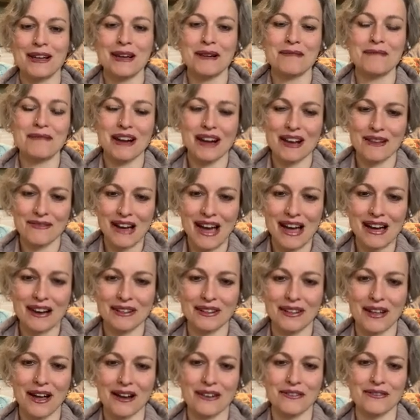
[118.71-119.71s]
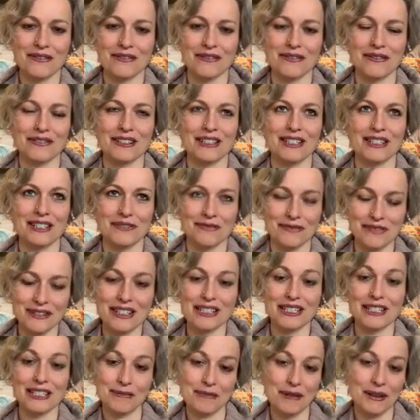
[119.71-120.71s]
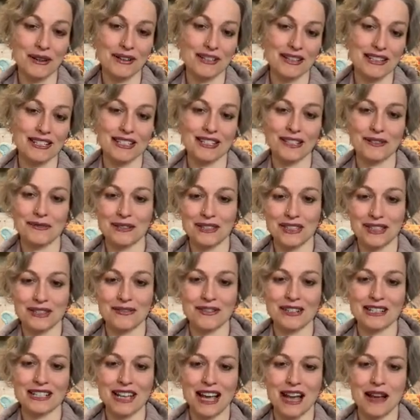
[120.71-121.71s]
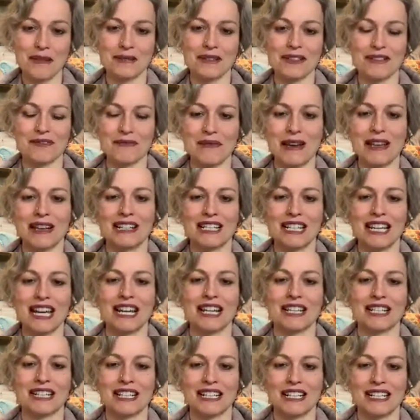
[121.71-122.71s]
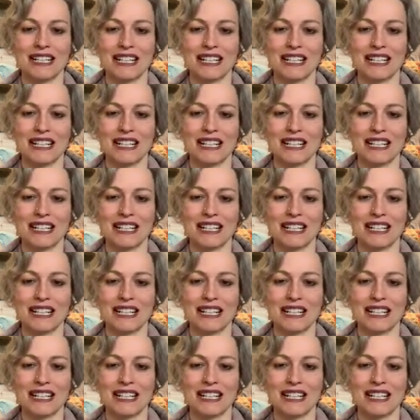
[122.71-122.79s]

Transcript: but I've had a lot of different experiences with different types of meditation